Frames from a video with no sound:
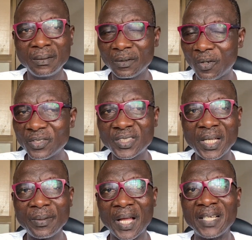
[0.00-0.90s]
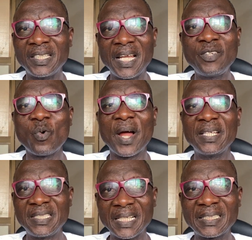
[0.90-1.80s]
concept, and then you are
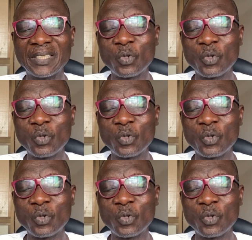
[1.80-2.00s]
rejected.